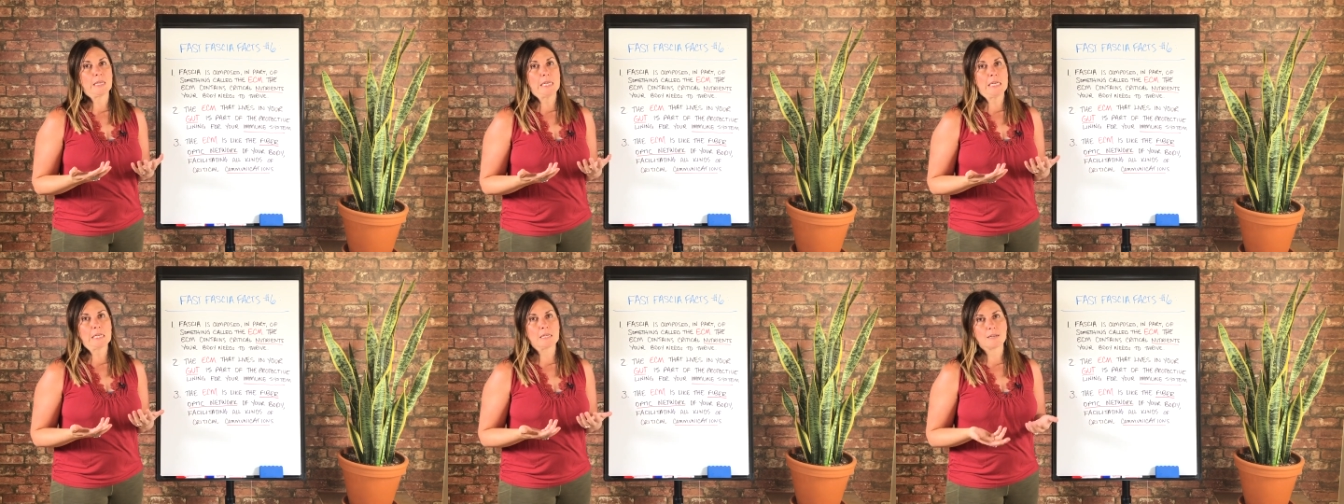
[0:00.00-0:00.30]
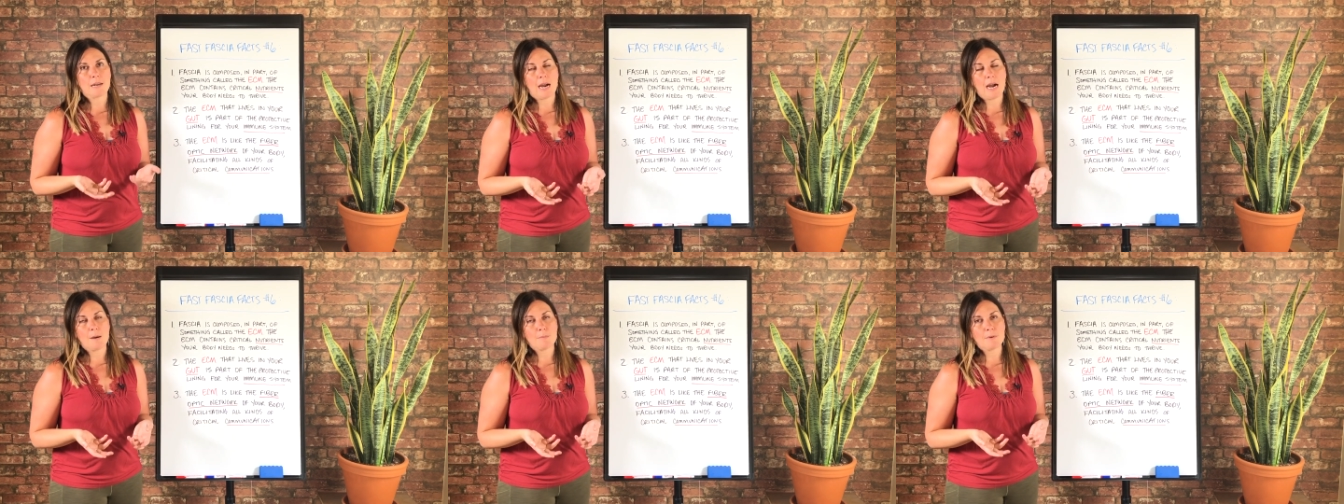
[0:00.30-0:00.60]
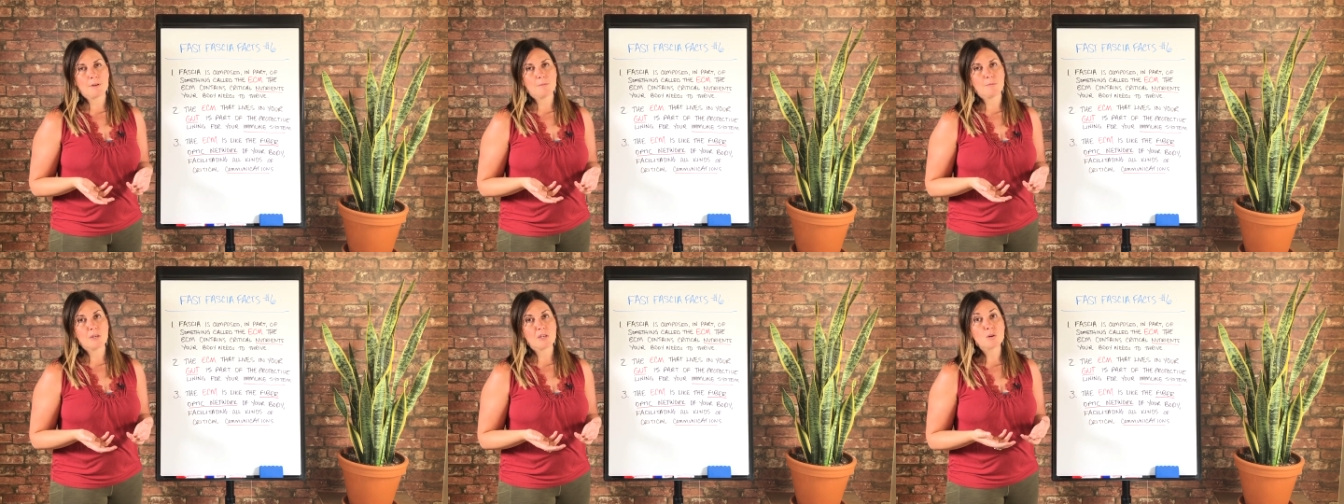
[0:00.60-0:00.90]
that needs to
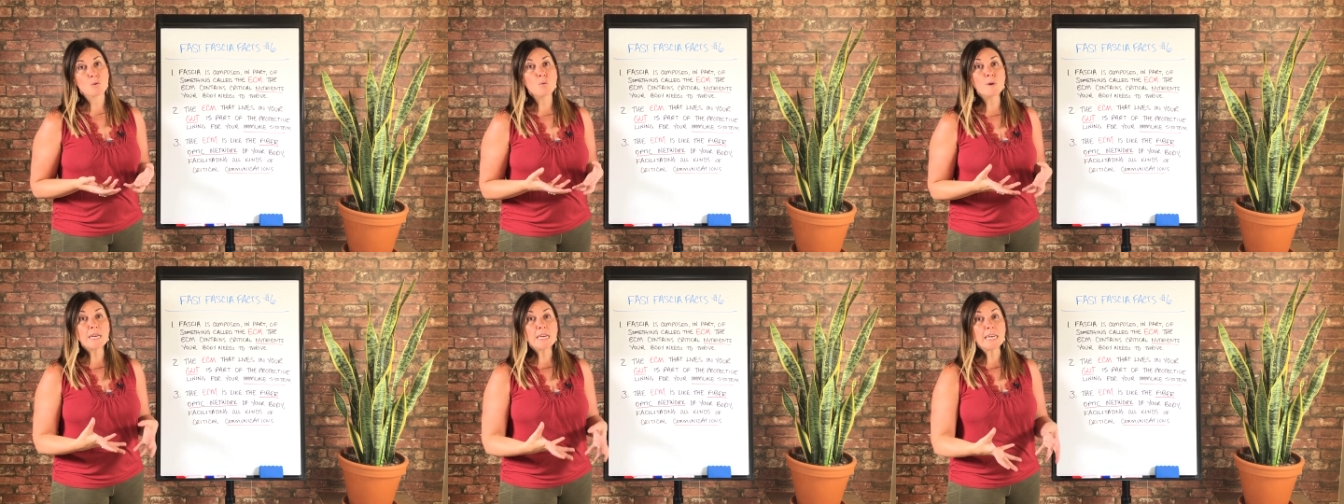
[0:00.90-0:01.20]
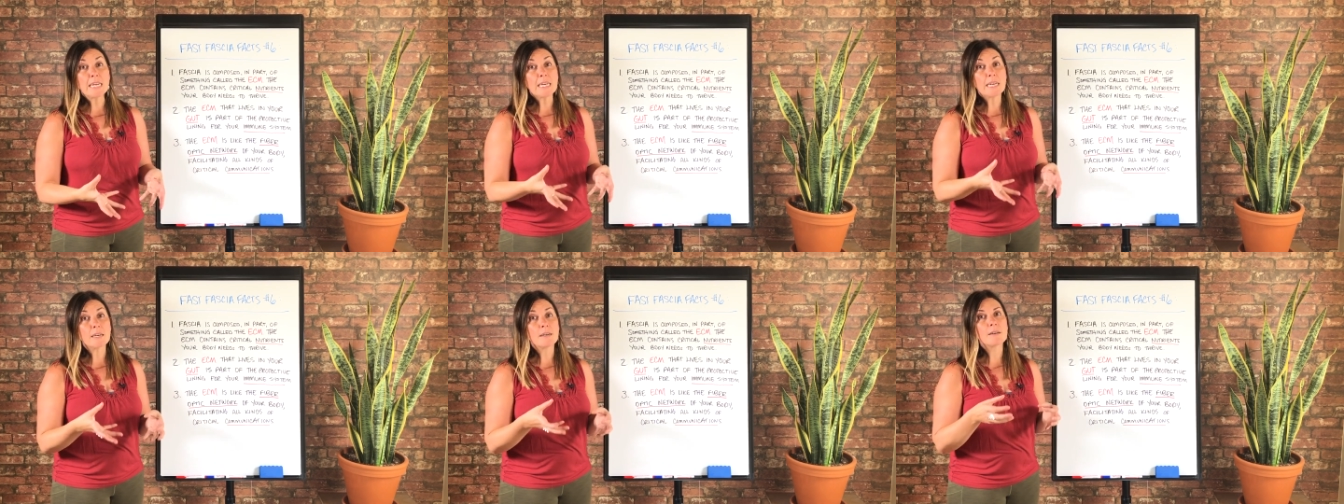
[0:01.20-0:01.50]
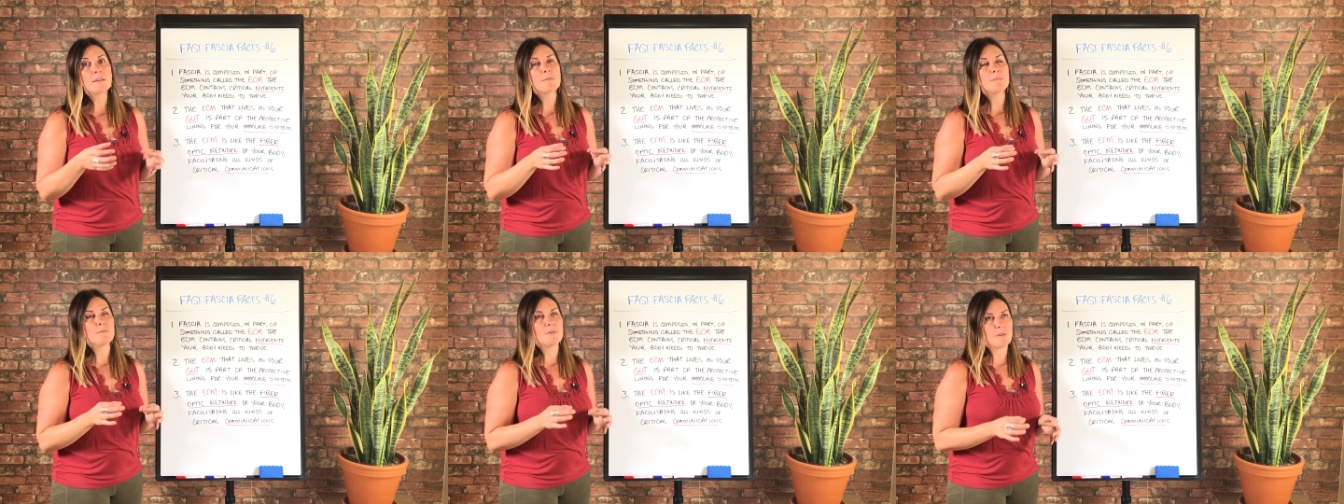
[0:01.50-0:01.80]
happen between
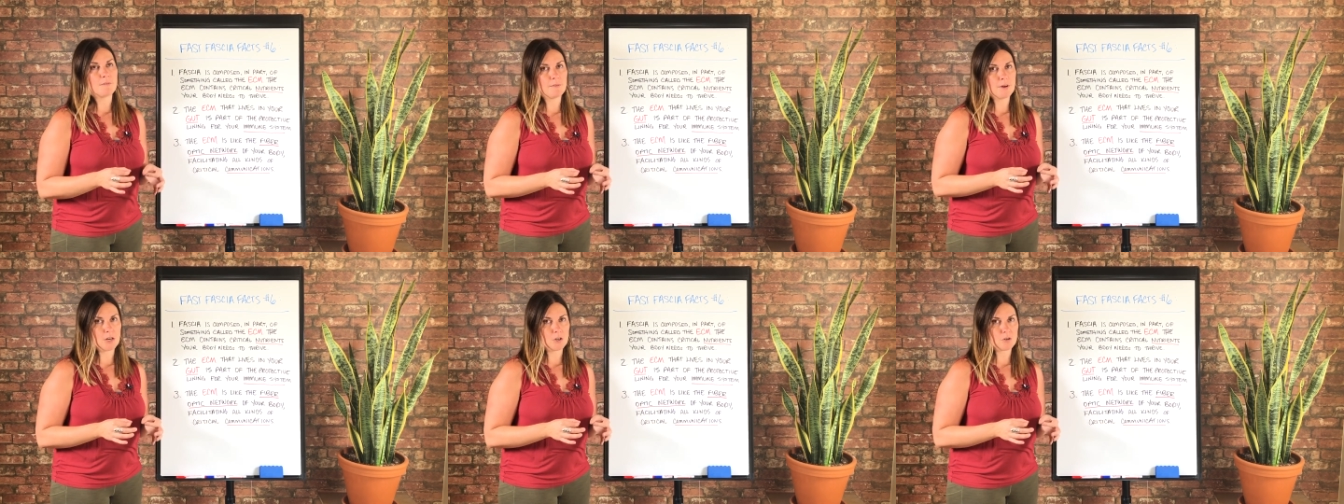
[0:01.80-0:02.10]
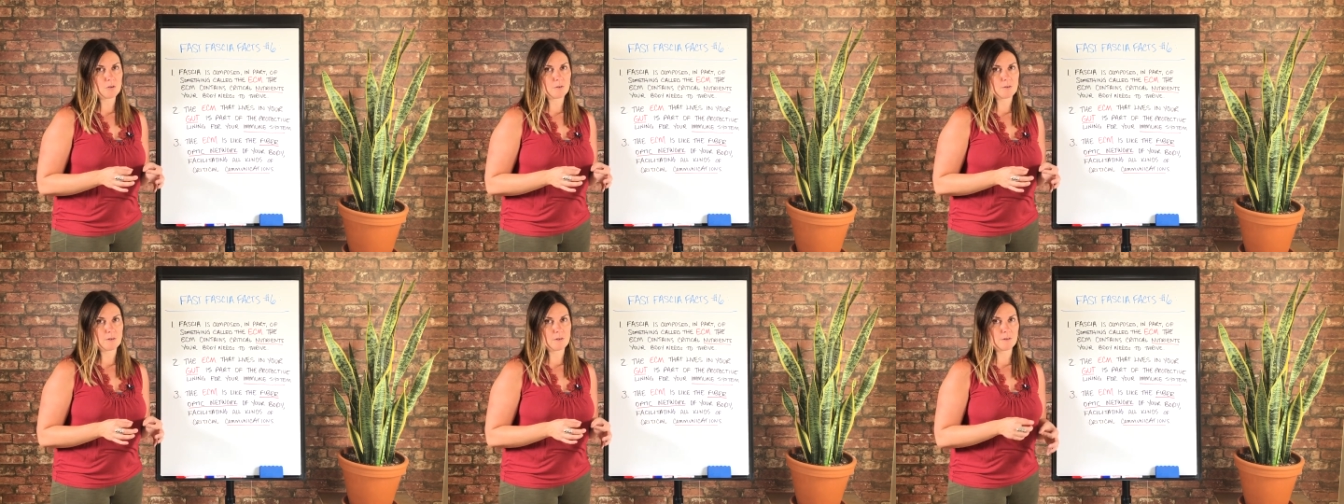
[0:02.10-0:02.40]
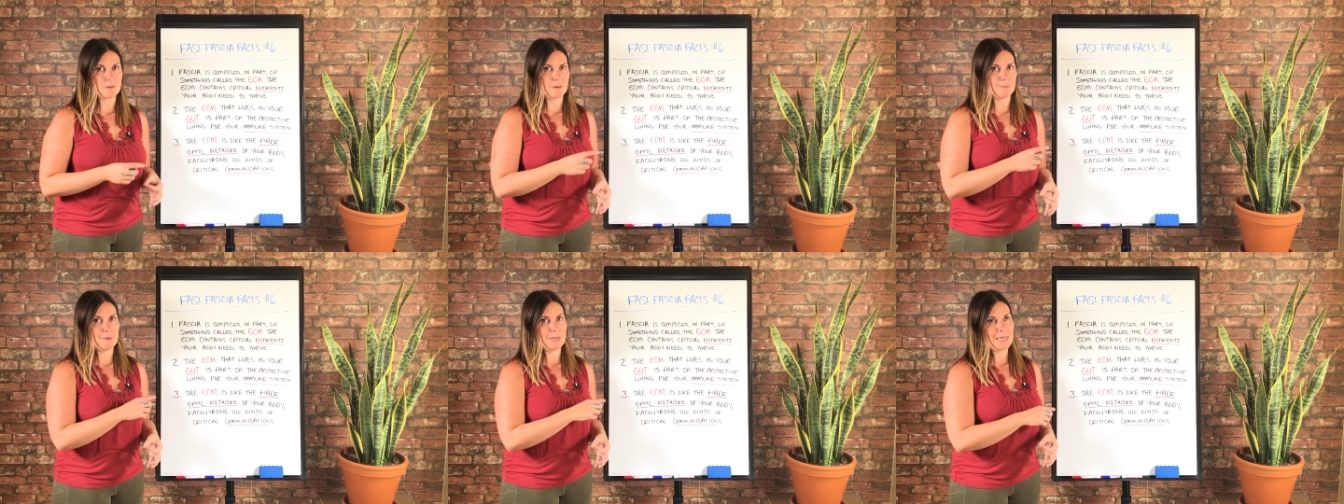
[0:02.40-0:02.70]
the fascial
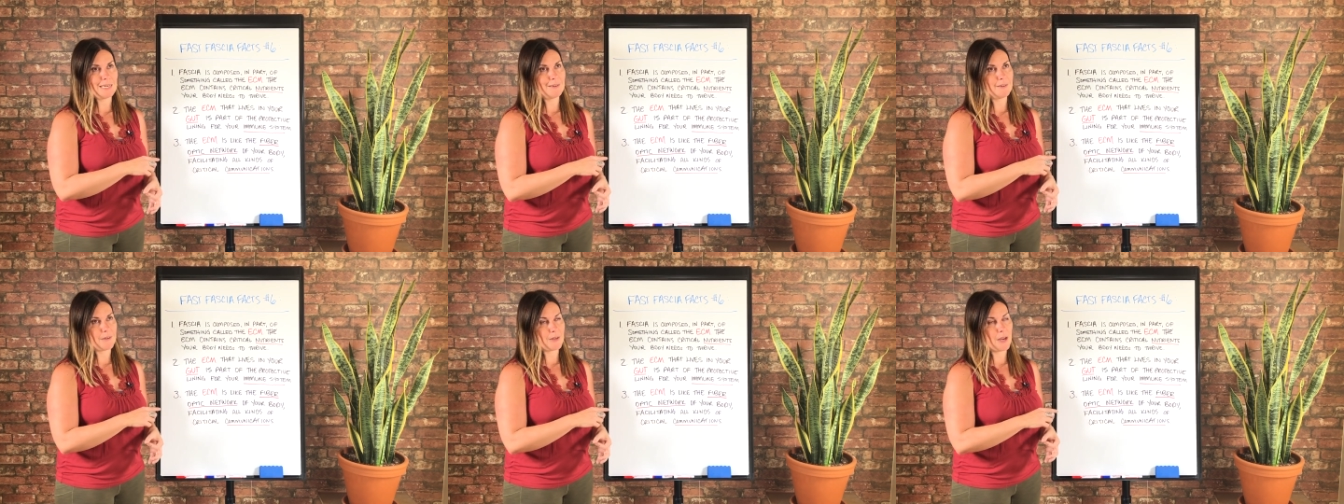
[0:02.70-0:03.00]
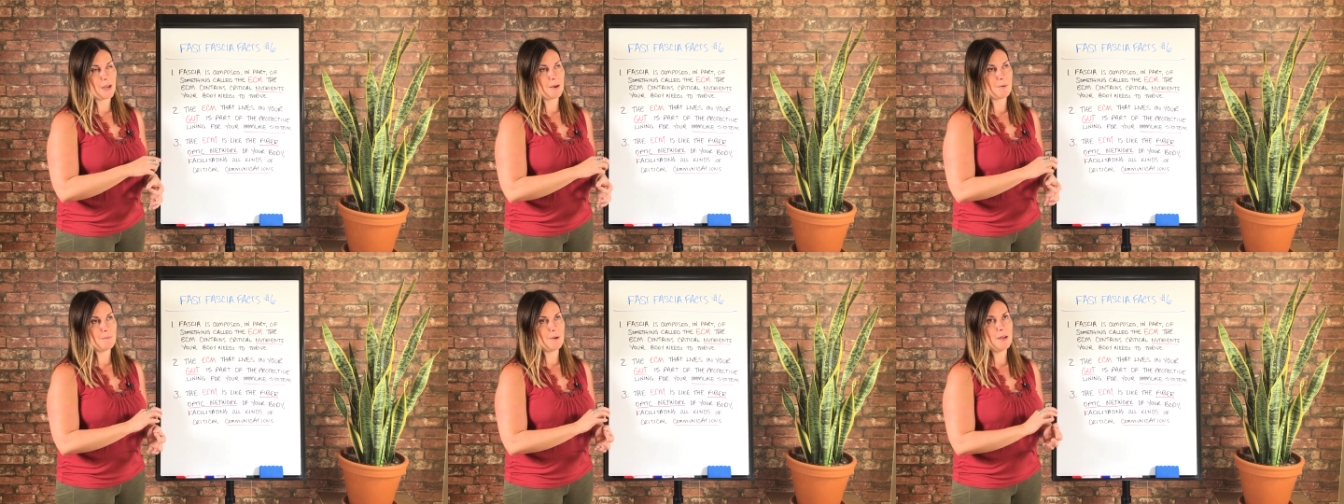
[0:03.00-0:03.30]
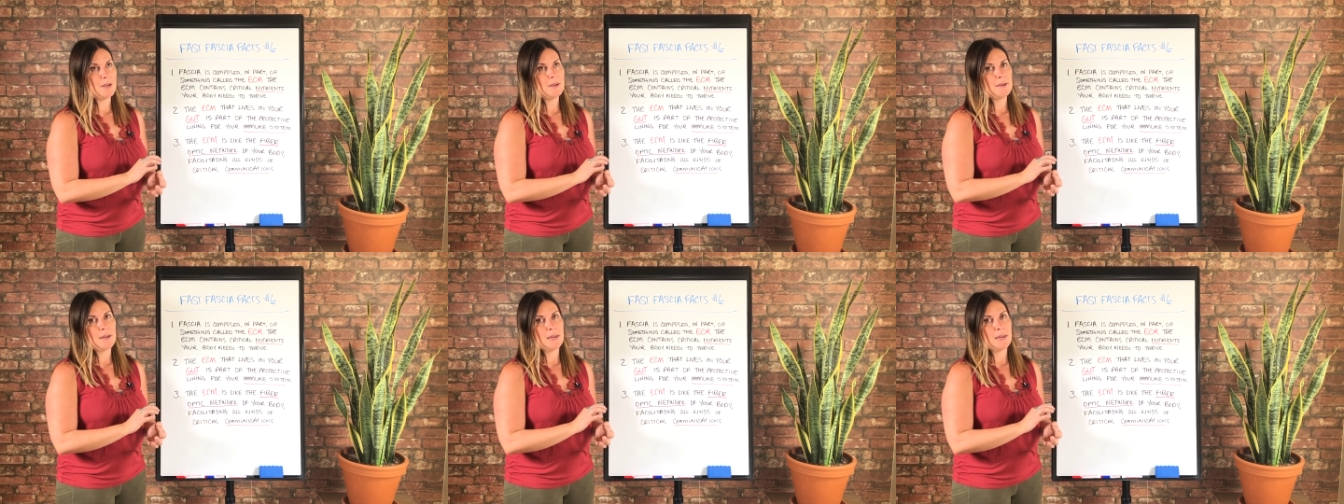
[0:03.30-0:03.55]
system and ECM